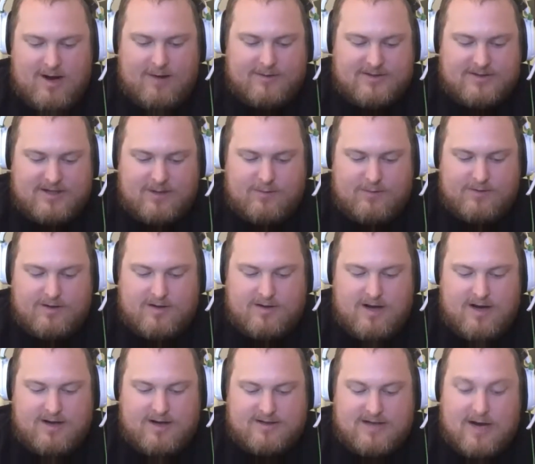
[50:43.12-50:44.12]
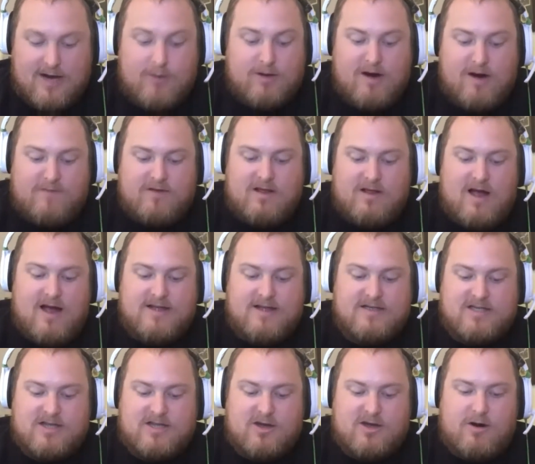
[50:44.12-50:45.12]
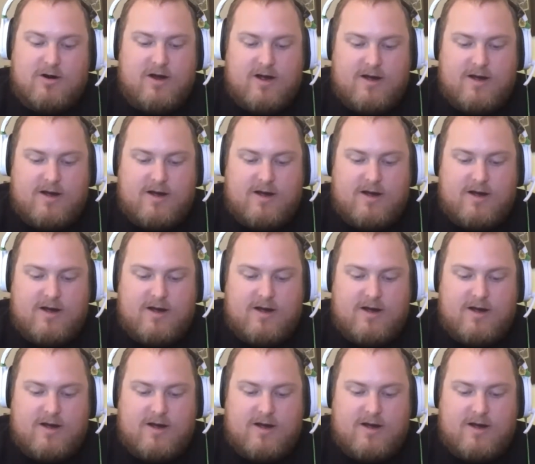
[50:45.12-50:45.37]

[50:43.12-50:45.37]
and but seeing what the line is. I don't care matter. If the line's auto bet